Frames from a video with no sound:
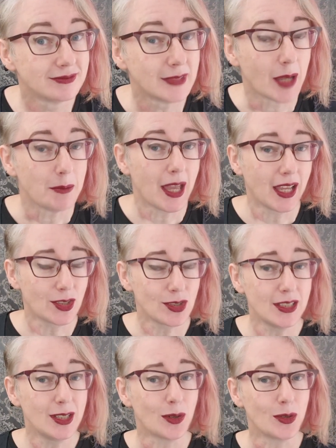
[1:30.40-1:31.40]
I'm
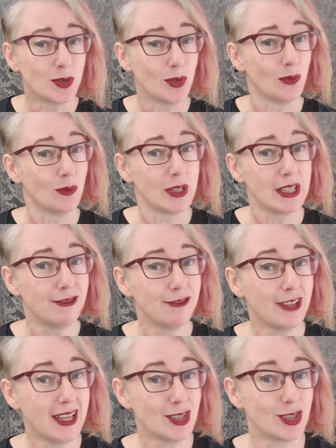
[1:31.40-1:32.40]
actually going to
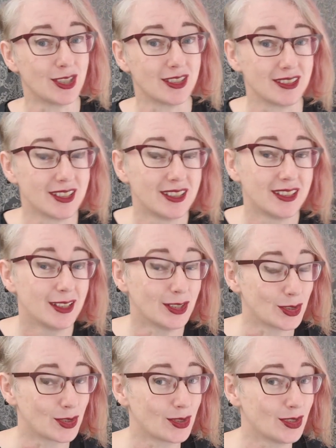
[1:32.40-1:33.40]
refashion a
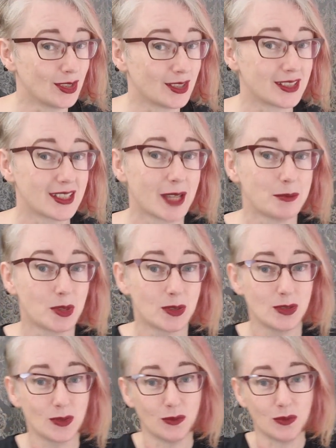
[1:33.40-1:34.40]
shirt. I'm
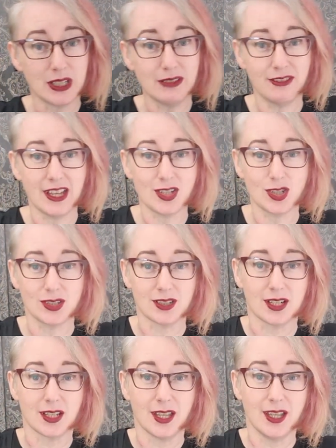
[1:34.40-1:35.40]
going to
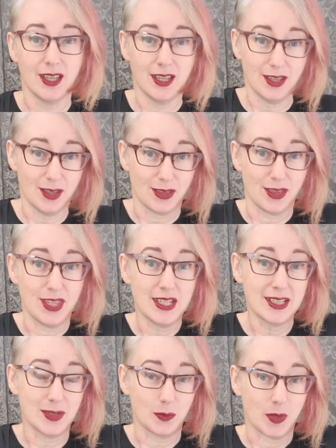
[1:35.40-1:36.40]
refashion
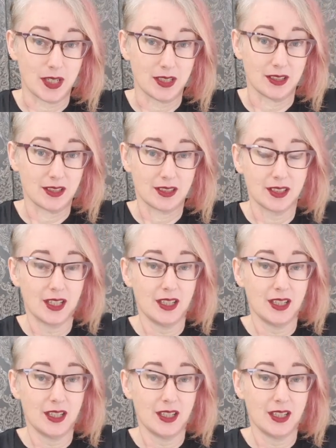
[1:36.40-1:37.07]
this one.